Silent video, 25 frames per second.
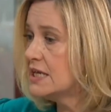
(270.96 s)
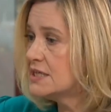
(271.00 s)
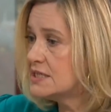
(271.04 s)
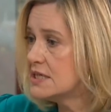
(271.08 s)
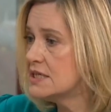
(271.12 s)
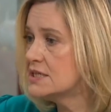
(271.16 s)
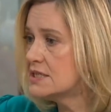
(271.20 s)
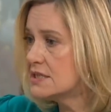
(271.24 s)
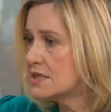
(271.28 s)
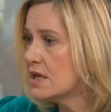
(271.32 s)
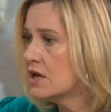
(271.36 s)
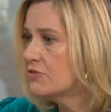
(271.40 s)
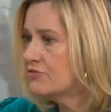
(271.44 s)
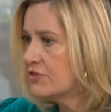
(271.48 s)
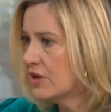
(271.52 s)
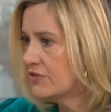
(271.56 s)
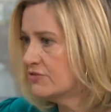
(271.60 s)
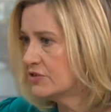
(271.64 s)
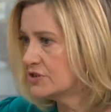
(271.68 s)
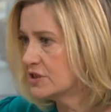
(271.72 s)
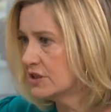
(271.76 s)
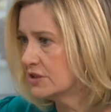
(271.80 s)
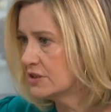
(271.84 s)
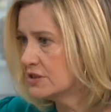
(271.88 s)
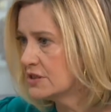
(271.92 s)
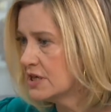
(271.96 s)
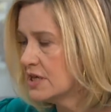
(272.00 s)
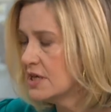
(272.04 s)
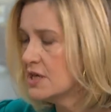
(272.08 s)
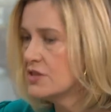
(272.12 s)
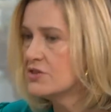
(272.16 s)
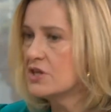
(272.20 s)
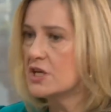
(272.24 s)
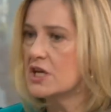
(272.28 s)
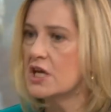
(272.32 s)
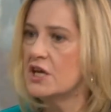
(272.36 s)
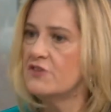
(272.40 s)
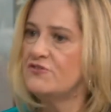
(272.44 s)
It is self-evident
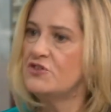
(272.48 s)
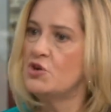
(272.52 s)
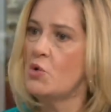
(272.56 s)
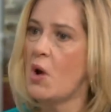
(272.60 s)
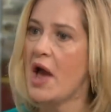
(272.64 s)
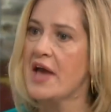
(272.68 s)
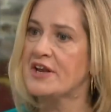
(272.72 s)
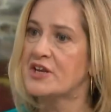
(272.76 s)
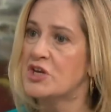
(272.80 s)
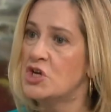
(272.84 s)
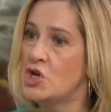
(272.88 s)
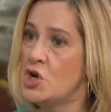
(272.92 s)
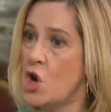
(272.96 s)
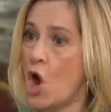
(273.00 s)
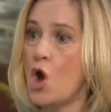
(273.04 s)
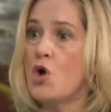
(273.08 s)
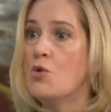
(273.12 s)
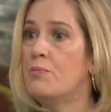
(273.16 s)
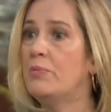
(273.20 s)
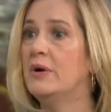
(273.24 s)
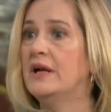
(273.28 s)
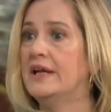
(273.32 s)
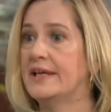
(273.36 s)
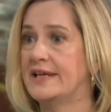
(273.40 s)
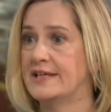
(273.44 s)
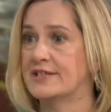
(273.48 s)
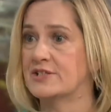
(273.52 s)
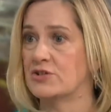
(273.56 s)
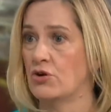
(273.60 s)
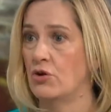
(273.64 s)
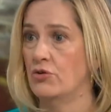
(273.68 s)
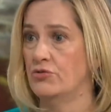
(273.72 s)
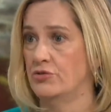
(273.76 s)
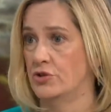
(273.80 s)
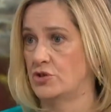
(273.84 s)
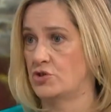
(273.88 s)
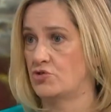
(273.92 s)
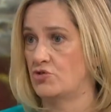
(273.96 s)
that if you had no police
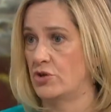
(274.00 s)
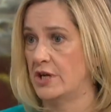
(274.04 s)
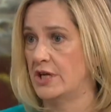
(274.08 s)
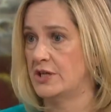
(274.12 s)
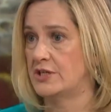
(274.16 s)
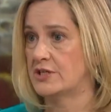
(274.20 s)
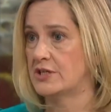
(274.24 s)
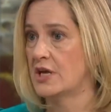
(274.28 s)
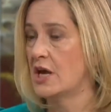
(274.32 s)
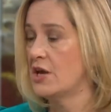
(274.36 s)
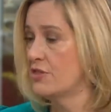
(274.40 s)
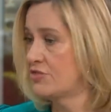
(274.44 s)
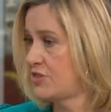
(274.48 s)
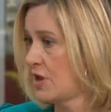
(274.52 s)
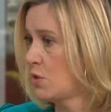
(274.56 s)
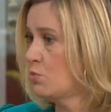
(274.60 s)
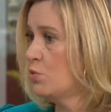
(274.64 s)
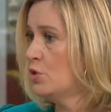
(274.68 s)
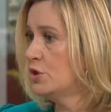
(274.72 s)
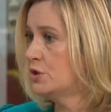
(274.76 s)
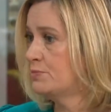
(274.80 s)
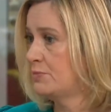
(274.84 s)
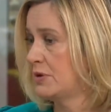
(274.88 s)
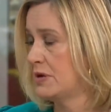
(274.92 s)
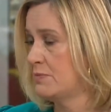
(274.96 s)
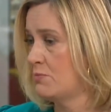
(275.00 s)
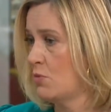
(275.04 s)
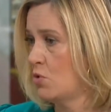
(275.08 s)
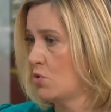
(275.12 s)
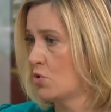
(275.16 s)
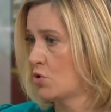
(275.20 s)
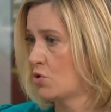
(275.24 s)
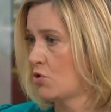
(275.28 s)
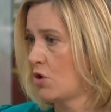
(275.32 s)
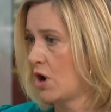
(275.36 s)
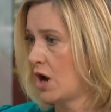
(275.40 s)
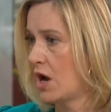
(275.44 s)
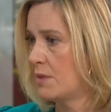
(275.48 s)
on the streets, there would be more
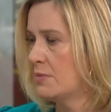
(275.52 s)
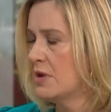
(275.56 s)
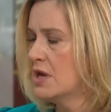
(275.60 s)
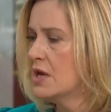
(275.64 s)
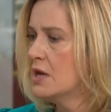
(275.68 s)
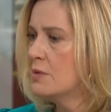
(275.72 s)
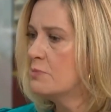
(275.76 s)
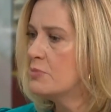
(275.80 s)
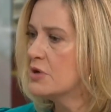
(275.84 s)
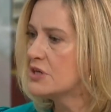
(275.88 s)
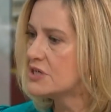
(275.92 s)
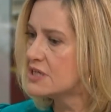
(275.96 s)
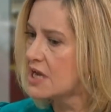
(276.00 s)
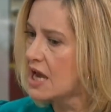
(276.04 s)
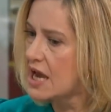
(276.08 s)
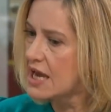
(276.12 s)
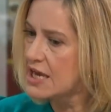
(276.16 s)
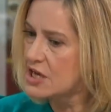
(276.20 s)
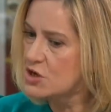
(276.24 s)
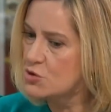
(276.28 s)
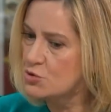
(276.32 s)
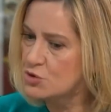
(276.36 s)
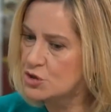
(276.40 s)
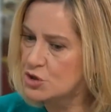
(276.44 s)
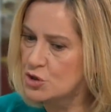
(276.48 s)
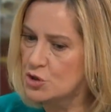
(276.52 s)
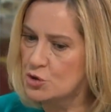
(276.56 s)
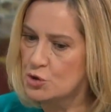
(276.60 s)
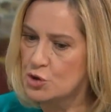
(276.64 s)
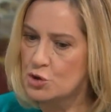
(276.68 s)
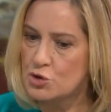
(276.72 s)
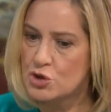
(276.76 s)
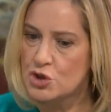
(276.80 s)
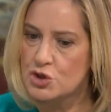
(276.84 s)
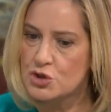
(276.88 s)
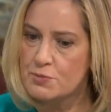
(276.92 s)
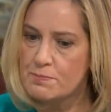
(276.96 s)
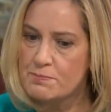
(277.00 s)
crime. But you
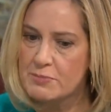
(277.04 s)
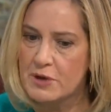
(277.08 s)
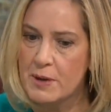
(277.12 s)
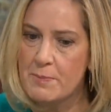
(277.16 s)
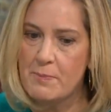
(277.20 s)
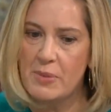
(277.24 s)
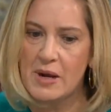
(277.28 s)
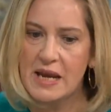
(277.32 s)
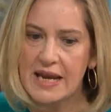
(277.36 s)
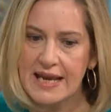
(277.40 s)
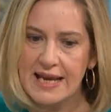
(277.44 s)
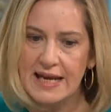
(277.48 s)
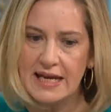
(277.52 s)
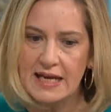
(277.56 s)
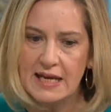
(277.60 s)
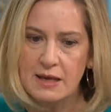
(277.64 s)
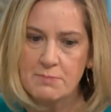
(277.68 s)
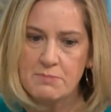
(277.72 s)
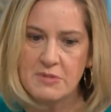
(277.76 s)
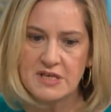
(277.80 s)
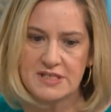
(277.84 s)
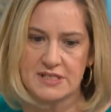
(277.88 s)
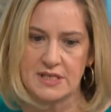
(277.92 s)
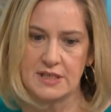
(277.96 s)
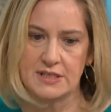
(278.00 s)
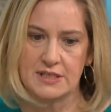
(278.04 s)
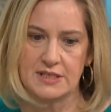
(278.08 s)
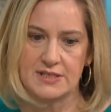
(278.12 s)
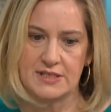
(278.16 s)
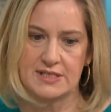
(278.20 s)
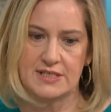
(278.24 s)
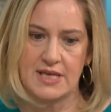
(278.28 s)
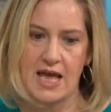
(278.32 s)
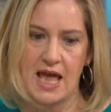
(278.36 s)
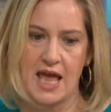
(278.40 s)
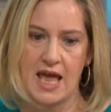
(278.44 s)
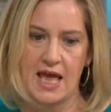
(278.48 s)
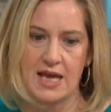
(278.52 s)
just completely
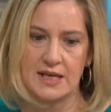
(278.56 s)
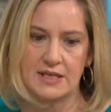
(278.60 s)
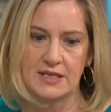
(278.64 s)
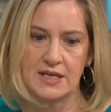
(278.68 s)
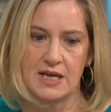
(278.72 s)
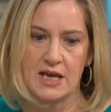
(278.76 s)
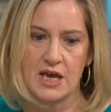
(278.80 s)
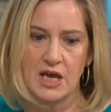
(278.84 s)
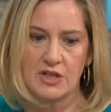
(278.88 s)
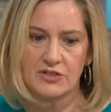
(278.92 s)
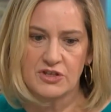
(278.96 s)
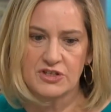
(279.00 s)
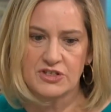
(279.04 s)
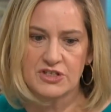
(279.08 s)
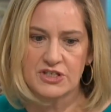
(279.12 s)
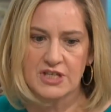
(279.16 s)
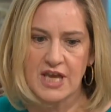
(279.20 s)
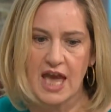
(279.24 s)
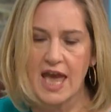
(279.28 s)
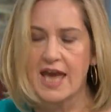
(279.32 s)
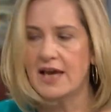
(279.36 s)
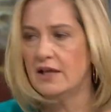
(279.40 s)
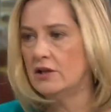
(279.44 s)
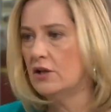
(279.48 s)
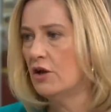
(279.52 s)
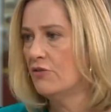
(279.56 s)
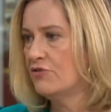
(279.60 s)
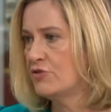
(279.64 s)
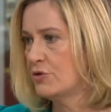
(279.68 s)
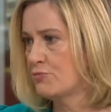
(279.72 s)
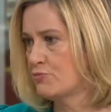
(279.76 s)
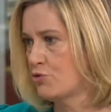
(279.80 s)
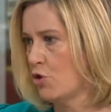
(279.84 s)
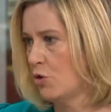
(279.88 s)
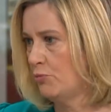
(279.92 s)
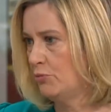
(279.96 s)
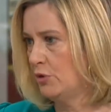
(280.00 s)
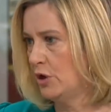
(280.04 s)
misunderstand the scale of the
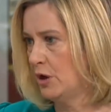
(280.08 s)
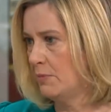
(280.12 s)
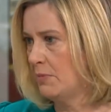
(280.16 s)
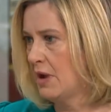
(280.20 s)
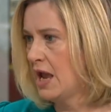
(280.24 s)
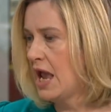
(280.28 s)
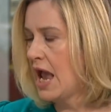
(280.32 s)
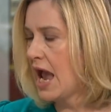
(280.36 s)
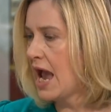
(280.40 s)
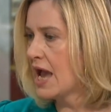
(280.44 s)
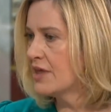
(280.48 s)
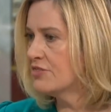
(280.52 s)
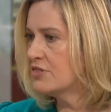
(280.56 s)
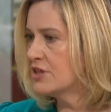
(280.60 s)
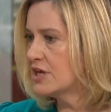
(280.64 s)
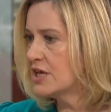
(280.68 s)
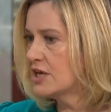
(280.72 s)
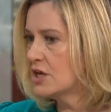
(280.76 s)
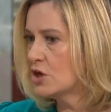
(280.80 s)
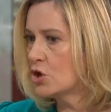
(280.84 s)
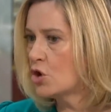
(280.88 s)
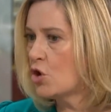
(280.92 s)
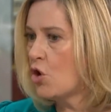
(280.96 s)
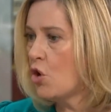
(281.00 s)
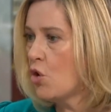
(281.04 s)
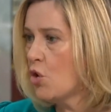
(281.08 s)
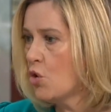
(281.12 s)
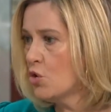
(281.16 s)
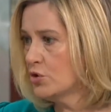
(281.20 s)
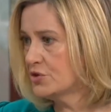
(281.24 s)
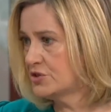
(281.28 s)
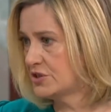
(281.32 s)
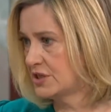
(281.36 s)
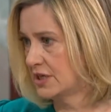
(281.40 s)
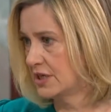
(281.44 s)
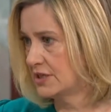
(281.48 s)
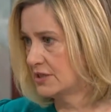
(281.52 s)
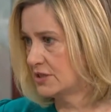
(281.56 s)
problem and the
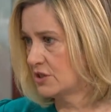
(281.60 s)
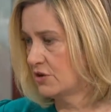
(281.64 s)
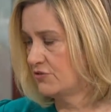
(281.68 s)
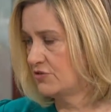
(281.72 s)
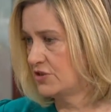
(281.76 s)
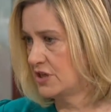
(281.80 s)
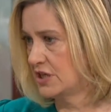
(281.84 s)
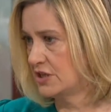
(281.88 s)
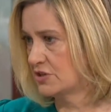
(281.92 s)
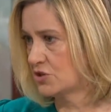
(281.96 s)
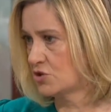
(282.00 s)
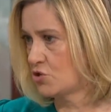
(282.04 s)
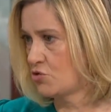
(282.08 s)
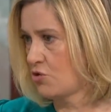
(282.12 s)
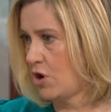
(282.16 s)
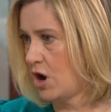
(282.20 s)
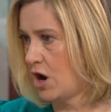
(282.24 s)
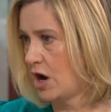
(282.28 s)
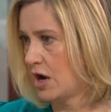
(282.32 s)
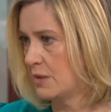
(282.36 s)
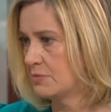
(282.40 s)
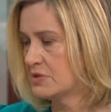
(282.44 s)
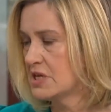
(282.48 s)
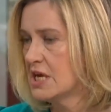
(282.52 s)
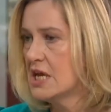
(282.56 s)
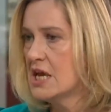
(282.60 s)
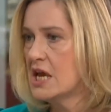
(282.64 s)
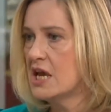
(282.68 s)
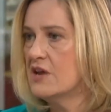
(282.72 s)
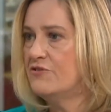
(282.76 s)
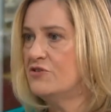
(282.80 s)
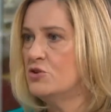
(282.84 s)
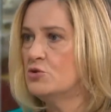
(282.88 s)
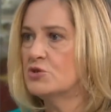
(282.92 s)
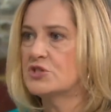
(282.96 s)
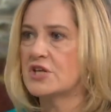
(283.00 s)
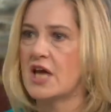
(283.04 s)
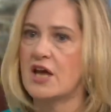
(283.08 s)
causes of these crimes.
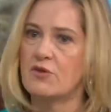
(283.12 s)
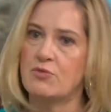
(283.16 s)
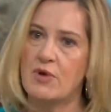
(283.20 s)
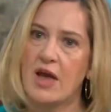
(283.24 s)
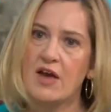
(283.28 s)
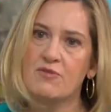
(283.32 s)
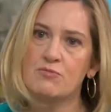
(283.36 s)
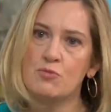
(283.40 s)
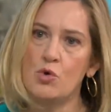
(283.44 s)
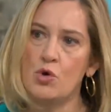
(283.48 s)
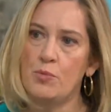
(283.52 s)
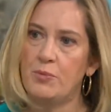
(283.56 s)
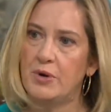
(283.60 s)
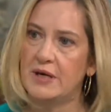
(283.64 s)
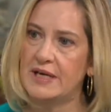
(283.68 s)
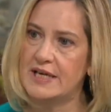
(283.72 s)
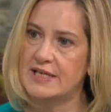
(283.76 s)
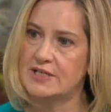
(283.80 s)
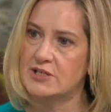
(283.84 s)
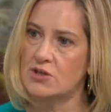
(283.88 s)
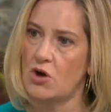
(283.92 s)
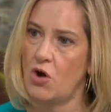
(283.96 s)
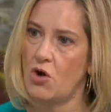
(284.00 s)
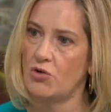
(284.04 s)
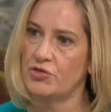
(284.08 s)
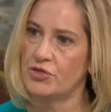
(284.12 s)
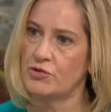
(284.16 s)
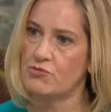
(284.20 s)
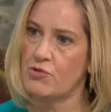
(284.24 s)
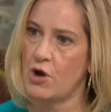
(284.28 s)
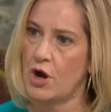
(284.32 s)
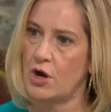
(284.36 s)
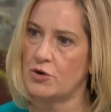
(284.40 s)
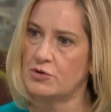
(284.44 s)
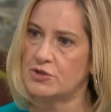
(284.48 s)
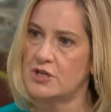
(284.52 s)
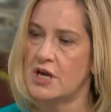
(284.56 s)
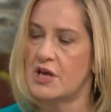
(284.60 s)
If you say if we have more police on the
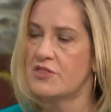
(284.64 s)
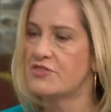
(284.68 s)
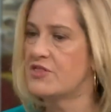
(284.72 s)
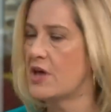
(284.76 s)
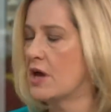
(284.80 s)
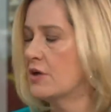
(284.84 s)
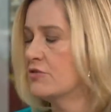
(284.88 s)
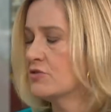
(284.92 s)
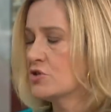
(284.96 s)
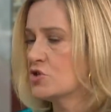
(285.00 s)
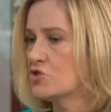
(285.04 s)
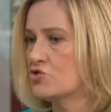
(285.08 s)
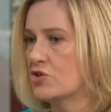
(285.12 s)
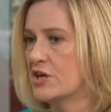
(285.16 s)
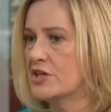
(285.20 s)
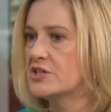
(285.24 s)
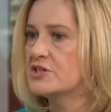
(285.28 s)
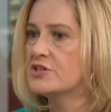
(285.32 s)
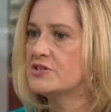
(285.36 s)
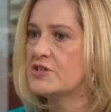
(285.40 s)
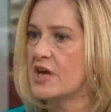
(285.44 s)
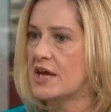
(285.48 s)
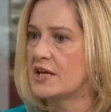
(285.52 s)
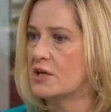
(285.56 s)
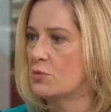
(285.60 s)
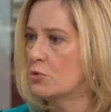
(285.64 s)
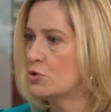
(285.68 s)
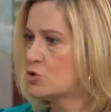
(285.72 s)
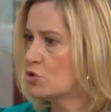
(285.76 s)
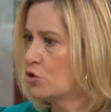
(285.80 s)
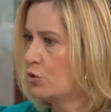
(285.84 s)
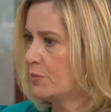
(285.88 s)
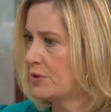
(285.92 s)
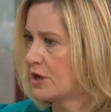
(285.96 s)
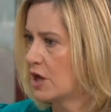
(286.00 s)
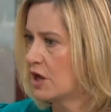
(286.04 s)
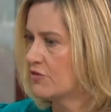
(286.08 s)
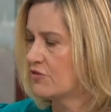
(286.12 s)
road, on the streets, then it would
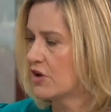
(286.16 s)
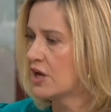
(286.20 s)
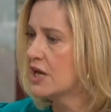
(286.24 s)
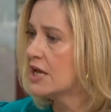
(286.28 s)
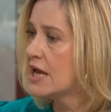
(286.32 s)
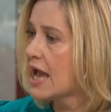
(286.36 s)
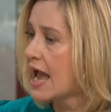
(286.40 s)
all be over.